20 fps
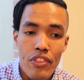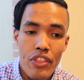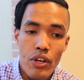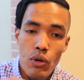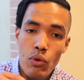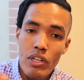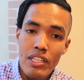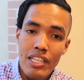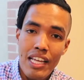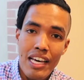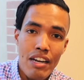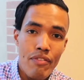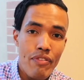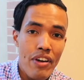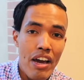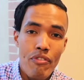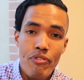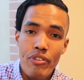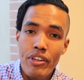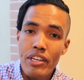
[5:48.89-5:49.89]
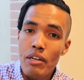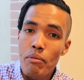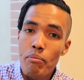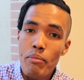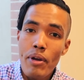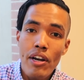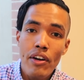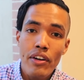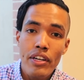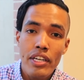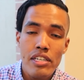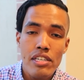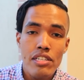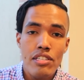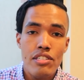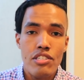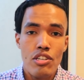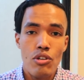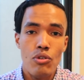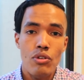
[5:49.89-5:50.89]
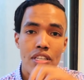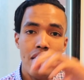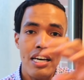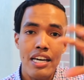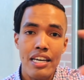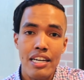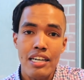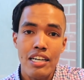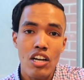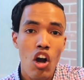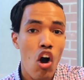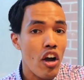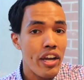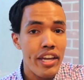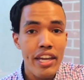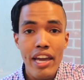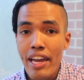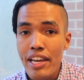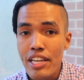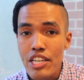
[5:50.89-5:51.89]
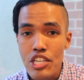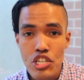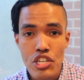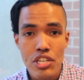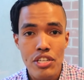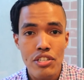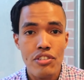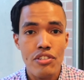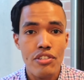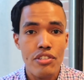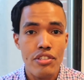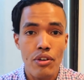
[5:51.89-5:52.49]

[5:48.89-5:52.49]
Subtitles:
there were a lot of African Americans, there were a lot of Caucasians,